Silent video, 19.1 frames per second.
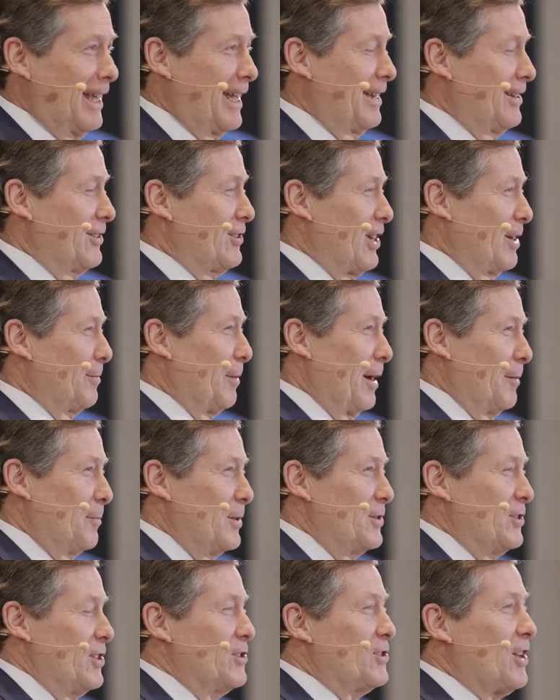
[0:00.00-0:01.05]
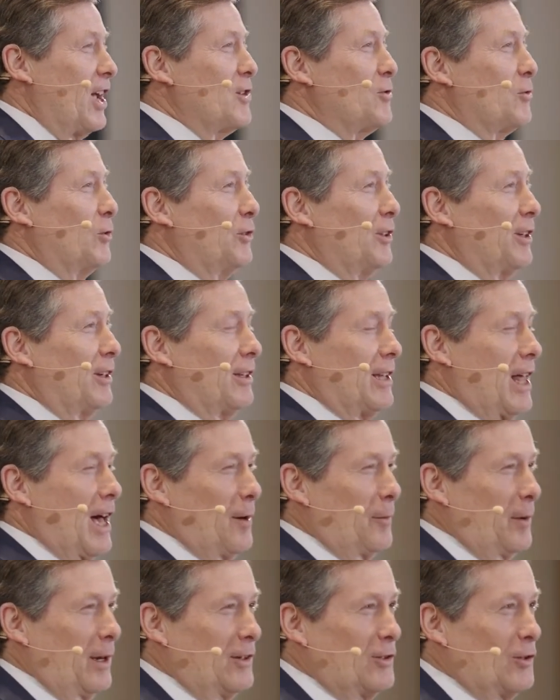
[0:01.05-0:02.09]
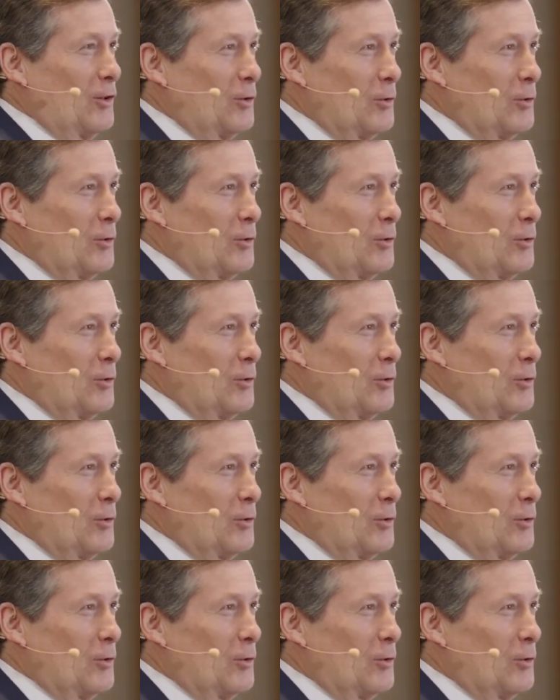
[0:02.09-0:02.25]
late and say my busy schedule didn't allow me